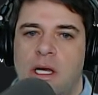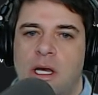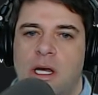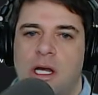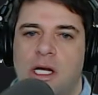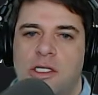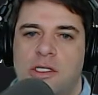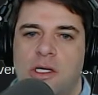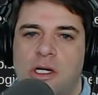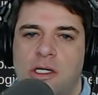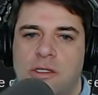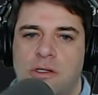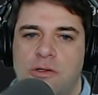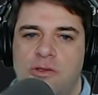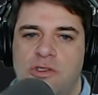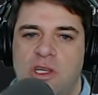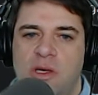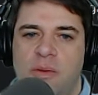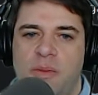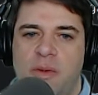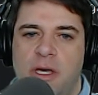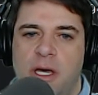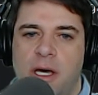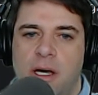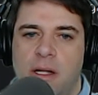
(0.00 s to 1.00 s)
It's also
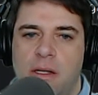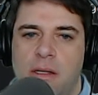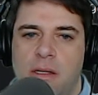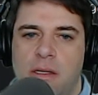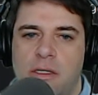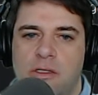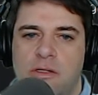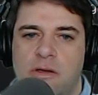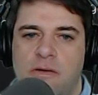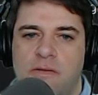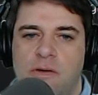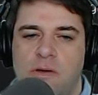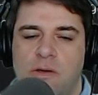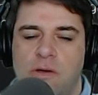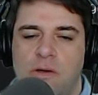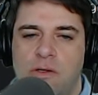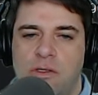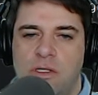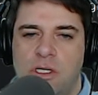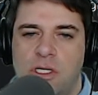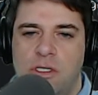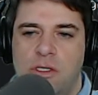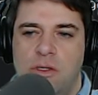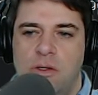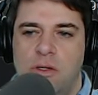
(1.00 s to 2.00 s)
GPL, so if you use
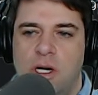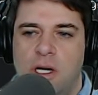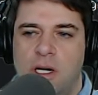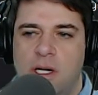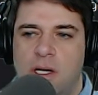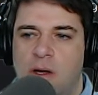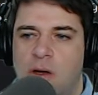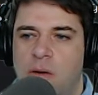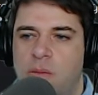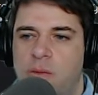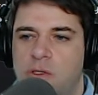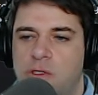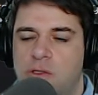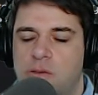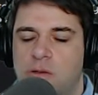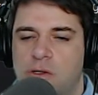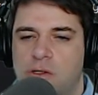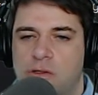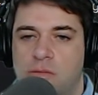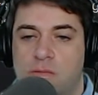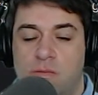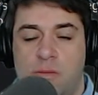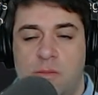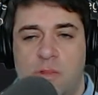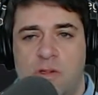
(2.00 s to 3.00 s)
this, you got to open
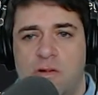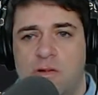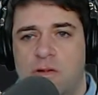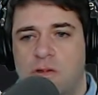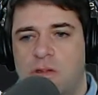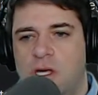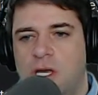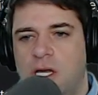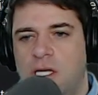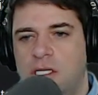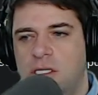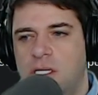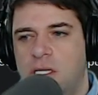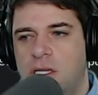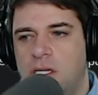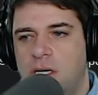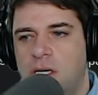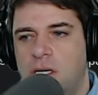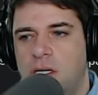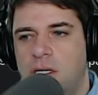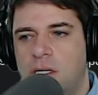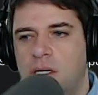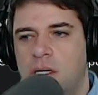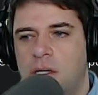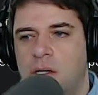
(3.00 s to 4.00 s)
source your things, I
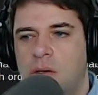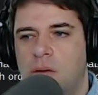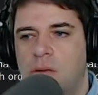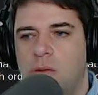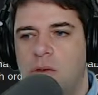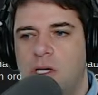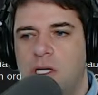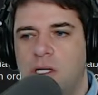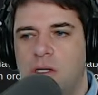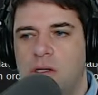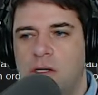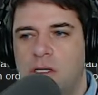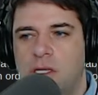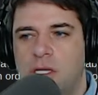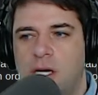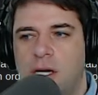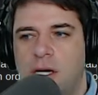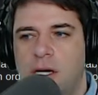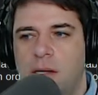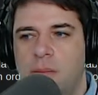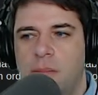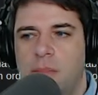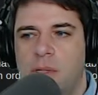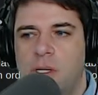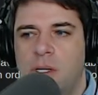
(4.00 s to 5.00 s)
think. We can look that
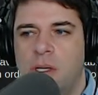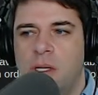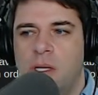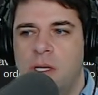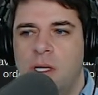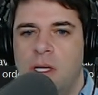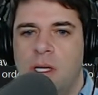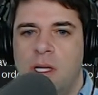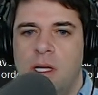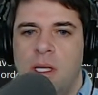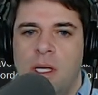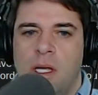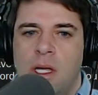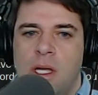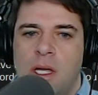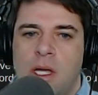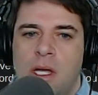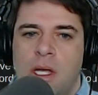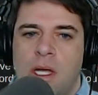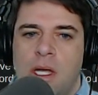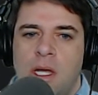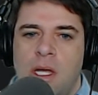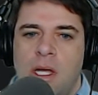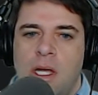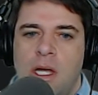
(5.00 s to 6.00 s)
up.
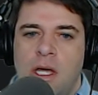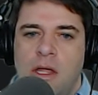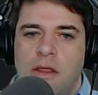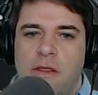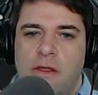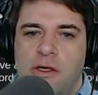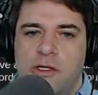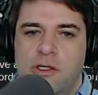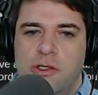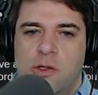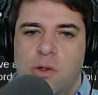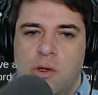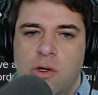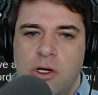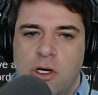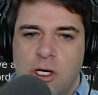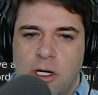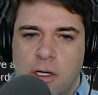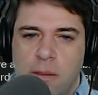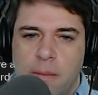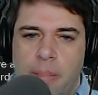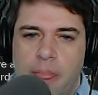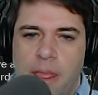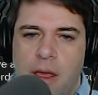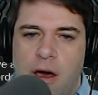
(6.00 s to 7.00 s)
This
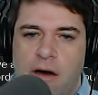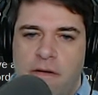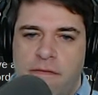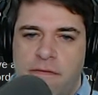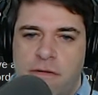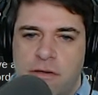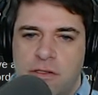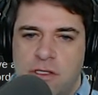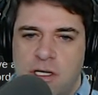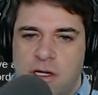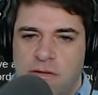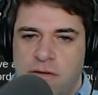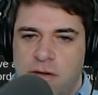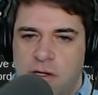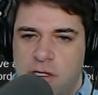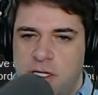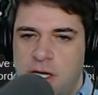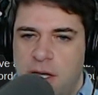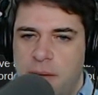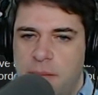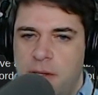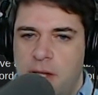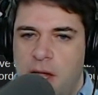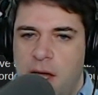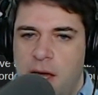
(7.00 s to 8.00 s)
core offers a
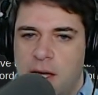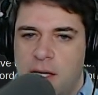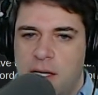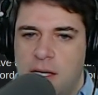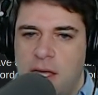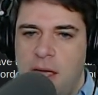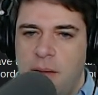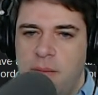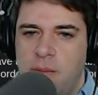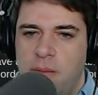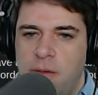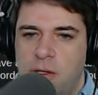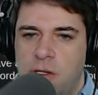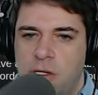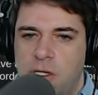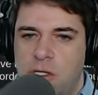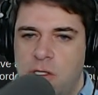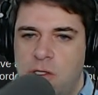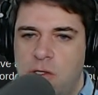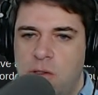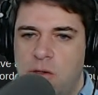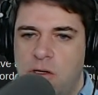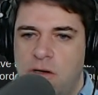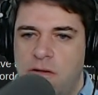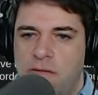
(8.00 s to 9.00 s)
real-time clock capability
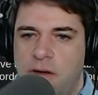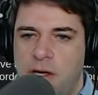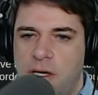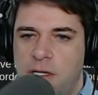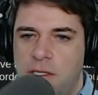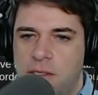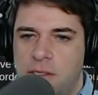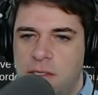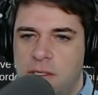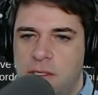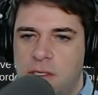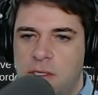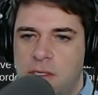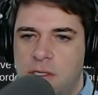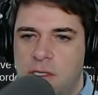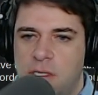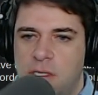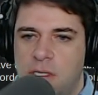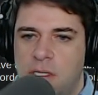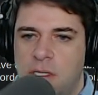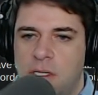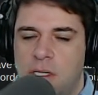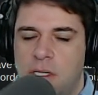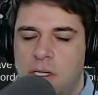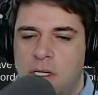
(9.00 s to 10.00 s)
to a device.
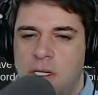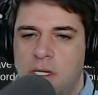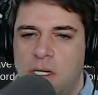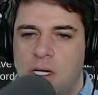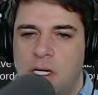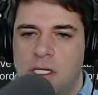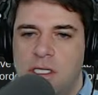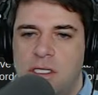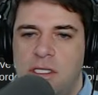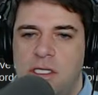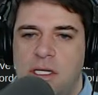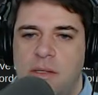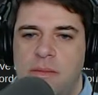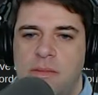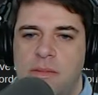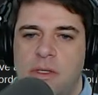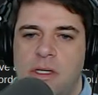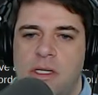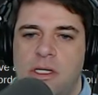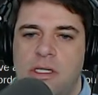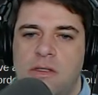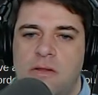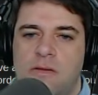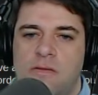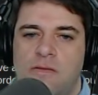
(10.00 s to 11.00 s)
It seems
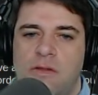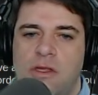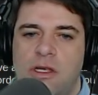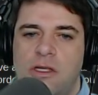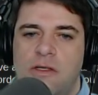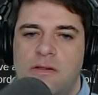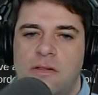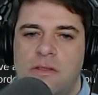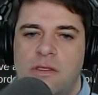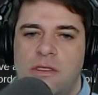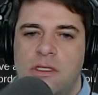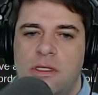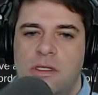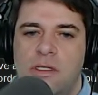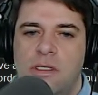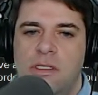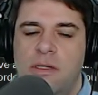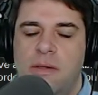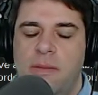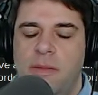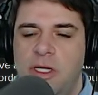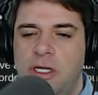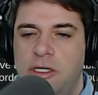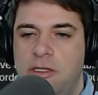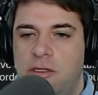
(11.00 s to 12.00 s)

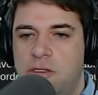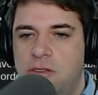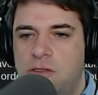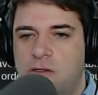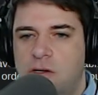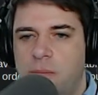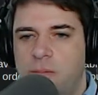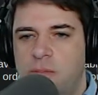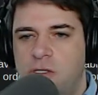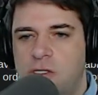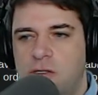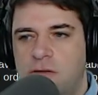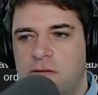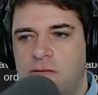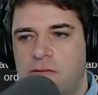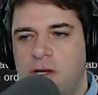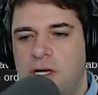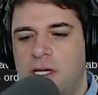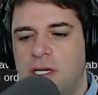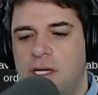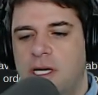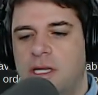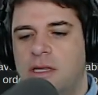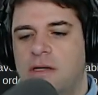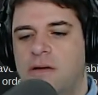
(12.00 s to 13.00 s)
some of these descriptions
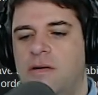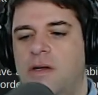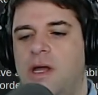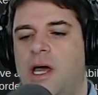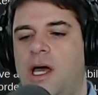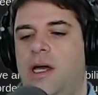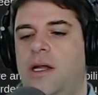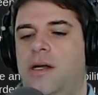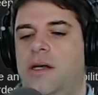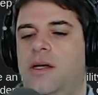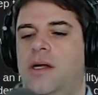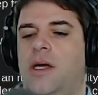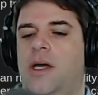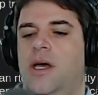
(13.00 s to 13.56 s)
read like they're not.